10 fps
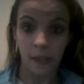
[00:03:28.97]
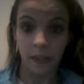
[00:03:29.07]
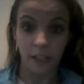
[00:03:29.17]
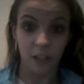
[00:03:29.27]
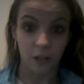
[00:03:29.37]

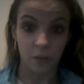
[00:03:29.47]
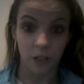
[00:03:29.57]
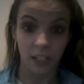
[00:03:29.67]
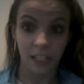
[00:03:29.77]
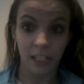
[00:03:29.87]
That's just what
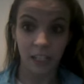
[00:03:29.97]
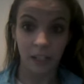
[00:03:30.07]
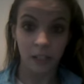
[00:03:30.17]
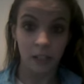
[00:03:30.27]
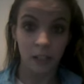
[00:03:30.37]
I did.
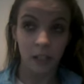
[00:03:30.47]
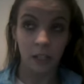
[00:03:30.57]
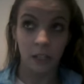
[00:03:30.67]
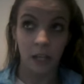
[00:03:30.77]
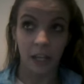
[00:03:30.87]

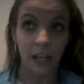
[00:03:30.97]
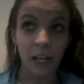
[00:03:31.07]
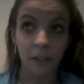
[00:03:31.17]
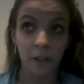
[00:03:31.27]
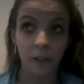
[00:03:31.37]
I got
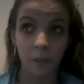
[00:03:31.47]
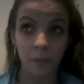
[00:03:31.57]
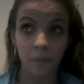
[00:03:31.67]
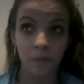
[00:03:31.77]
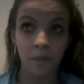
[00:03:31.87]
home.
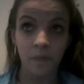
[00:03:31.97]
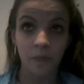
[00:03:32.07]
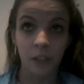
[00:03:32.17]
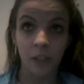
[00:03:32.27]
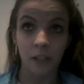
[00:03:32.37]

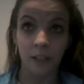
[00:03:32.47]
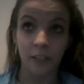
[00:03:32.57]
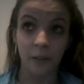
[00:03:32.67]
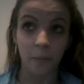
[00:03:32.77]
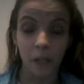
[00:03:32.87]
Less
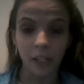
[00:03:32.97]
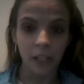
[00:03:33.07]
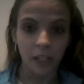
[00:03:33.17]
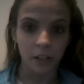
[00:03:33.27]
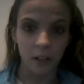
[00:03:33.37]
than a month
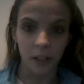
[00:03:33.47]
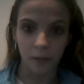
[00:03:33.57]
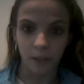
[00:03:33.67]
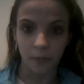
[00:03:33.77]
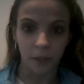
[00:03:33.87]
later, I
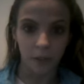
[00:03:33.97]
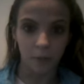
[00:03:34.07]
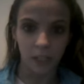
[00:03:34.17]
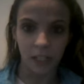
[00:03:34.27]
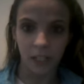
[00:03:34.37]
was smoking
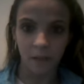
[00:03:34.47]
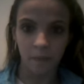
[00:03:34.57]
weed again.